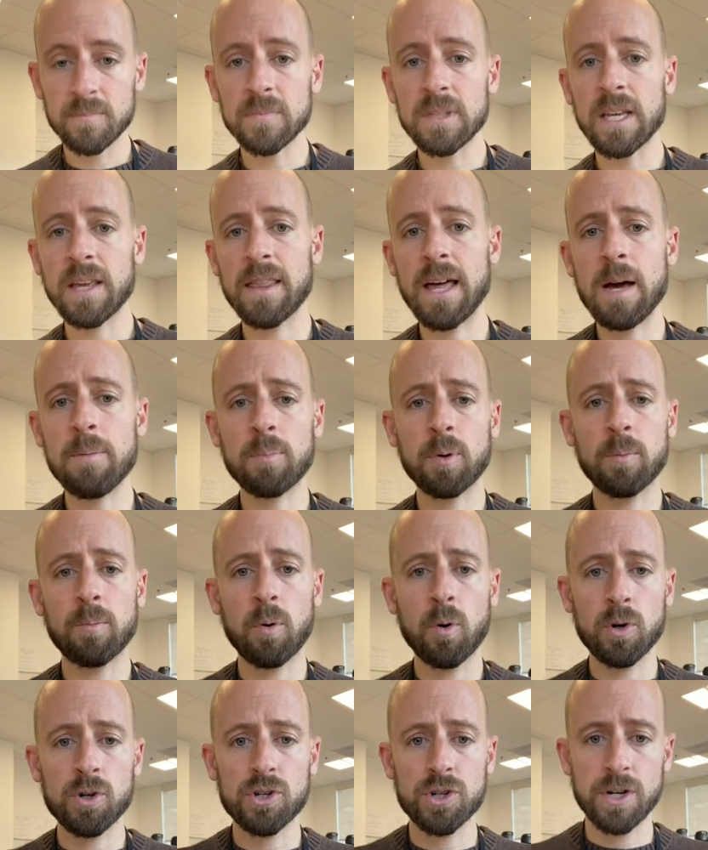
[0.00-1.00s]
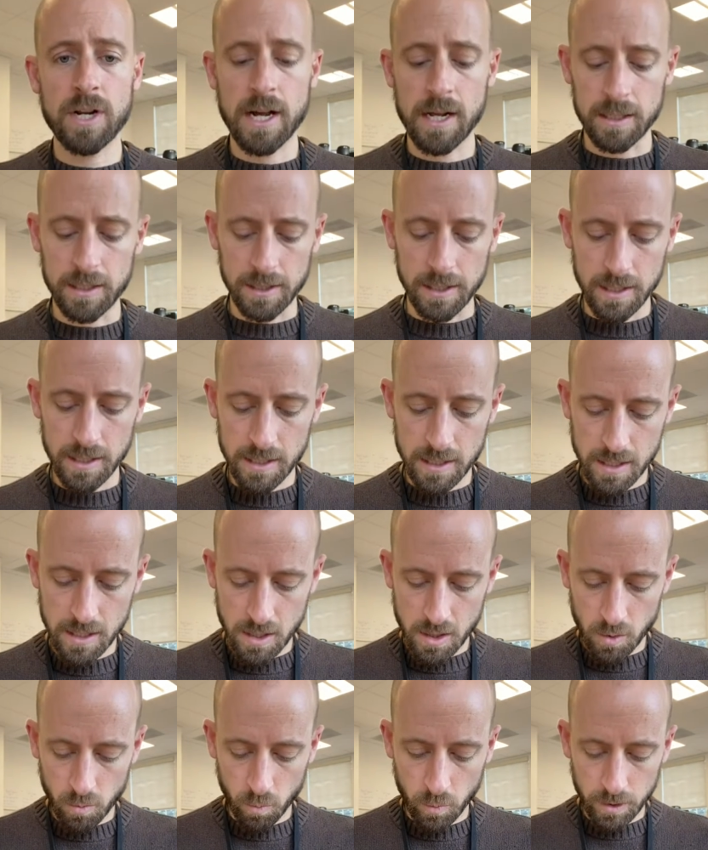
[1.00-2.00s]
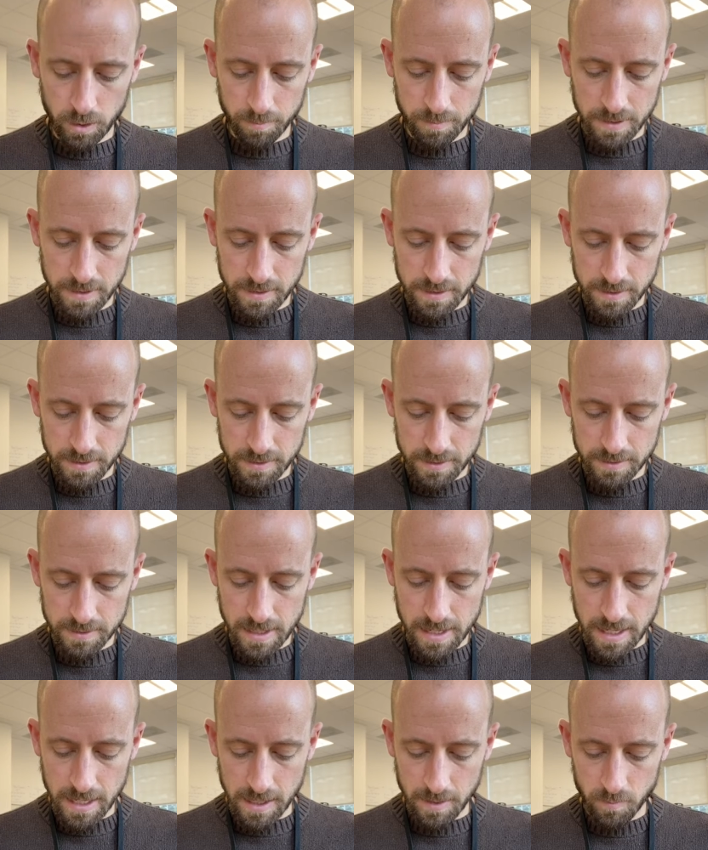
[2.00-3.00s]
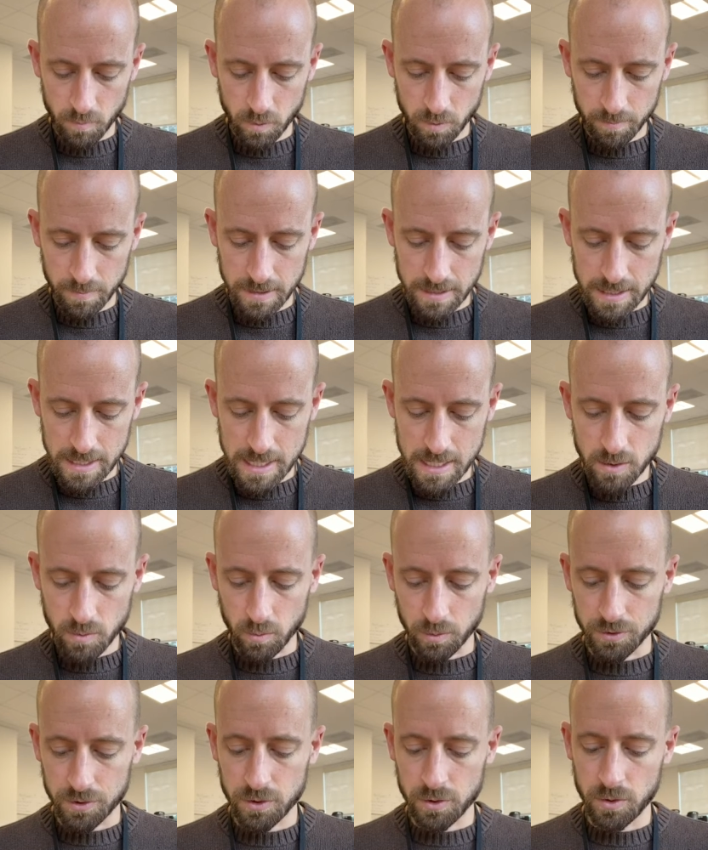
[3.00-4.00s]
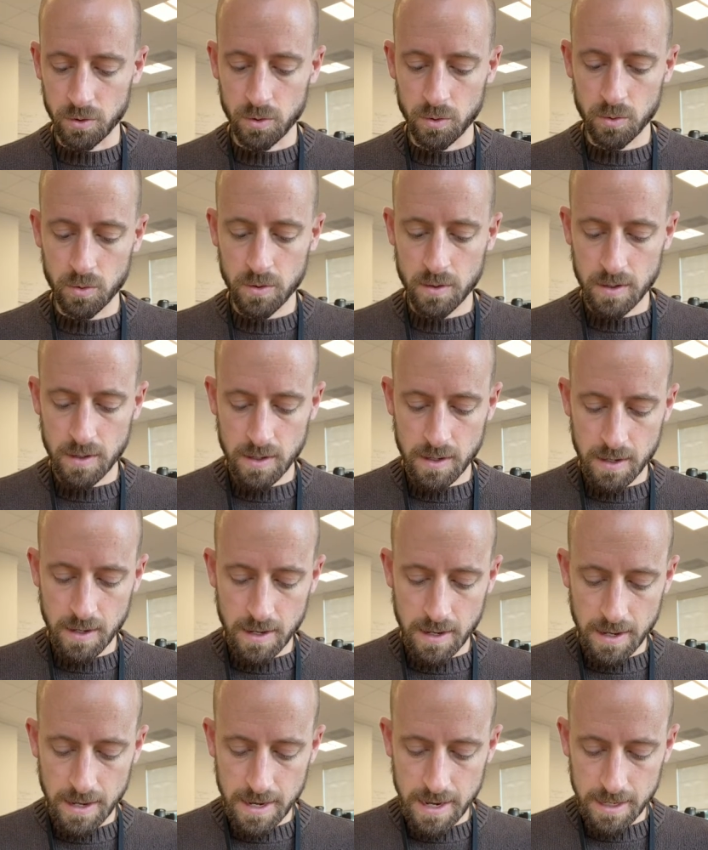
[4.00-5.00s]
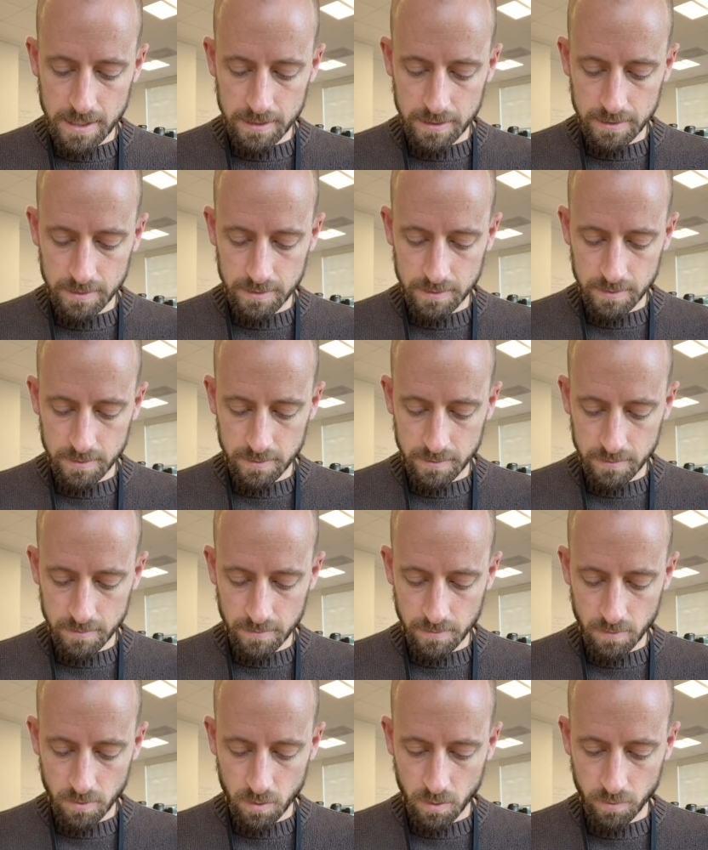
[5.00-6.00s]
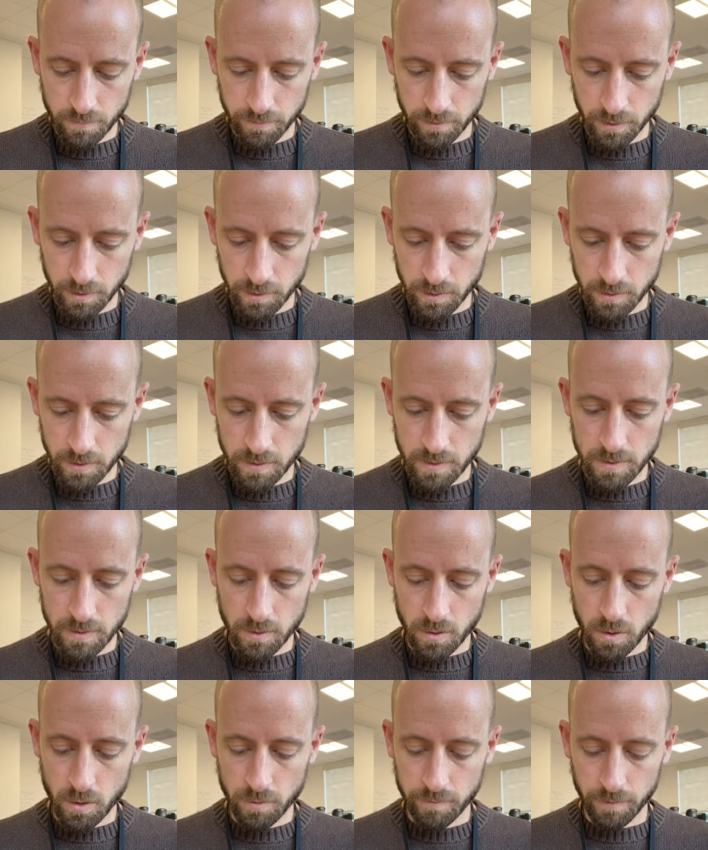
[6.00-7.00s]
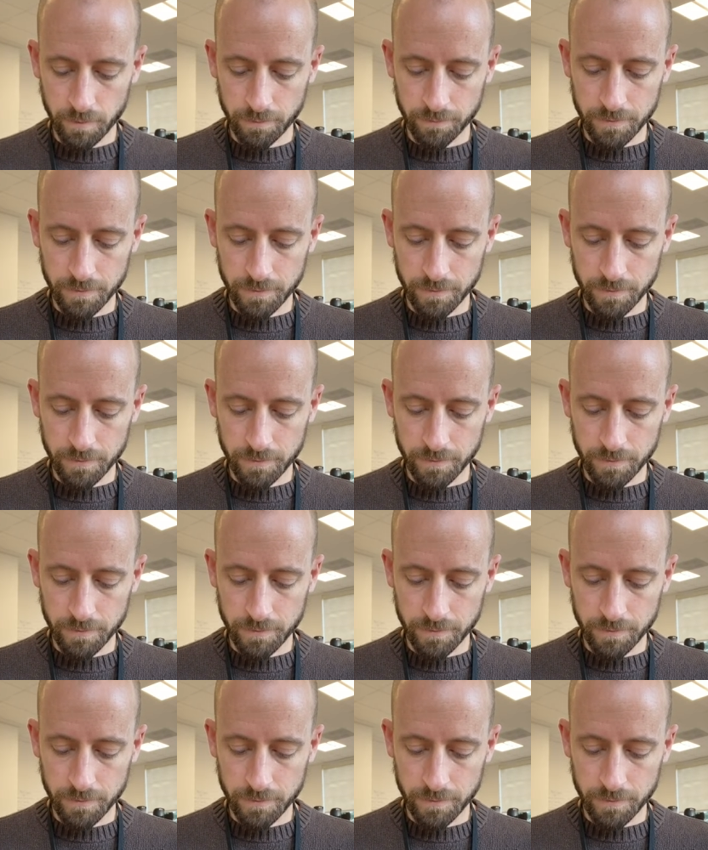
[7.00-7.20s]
that proportionality will be the same, will be equal to X over 5.